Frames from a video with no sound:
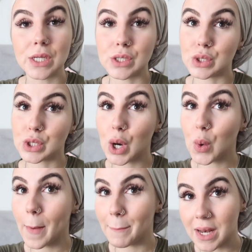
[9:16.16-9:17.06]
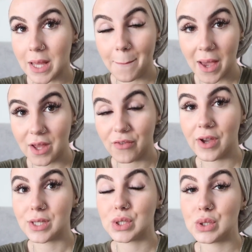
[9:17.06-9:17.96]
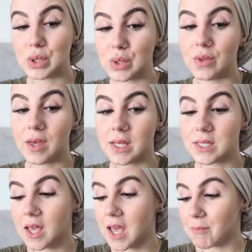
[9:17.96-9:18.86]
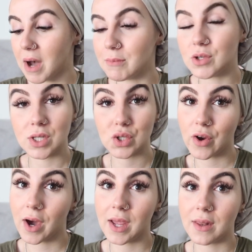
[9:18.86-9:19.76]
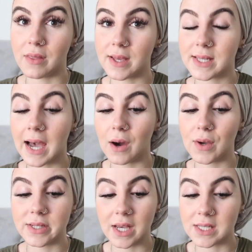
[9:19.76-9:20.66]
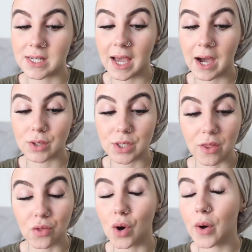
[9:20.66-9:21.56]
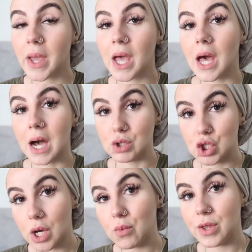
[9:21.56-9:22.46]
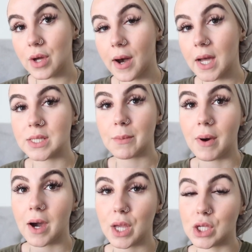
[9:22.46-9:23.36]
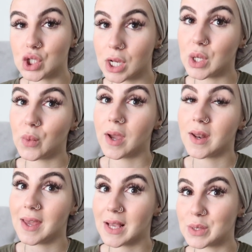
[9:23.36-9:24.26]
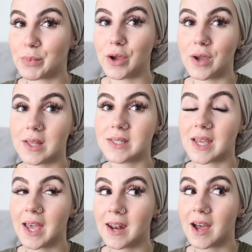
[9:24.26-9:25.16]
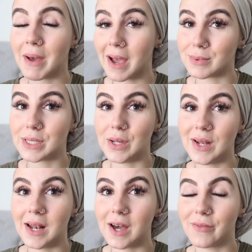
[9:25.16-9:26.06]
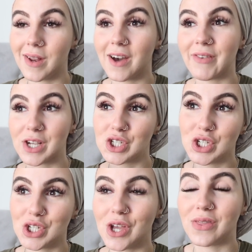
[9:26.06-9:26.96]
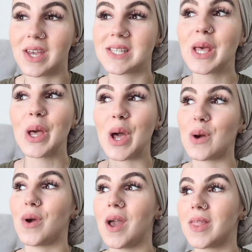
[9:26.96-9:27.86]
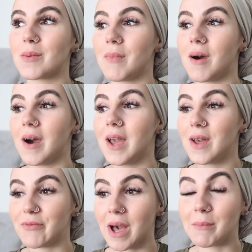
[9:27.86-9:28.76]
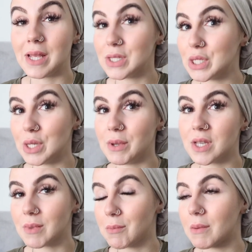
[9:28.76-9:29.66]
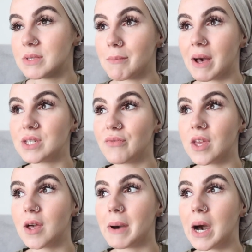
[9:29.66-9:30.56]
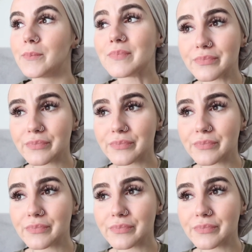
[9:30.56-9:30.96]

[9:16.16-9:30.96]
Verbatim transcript: there's so many benefits to this um i'm just trying this out and testing it out so i thought i would share with you guys my genuine experience and i'm absolutely loving it i've actually shared this with my family too because my mom's a massive thing about